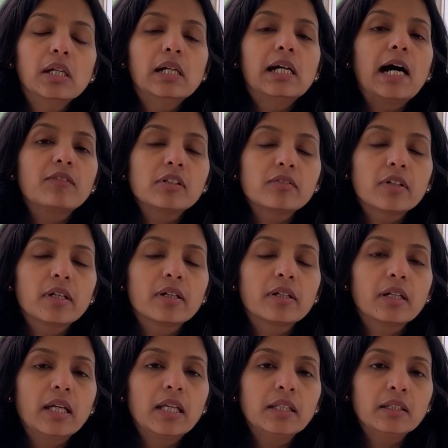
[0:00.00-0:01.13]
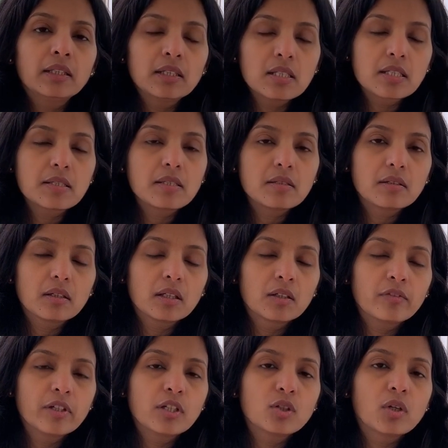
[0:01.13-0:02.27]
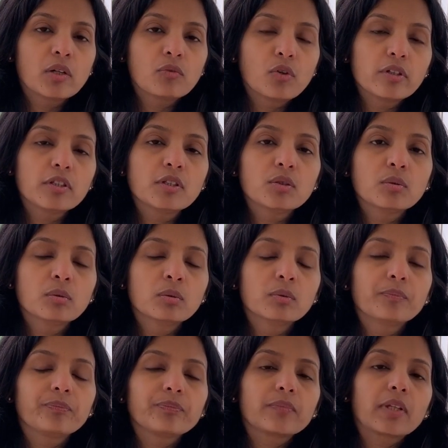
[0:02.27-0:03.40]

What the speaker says: However, in this video, I wanted to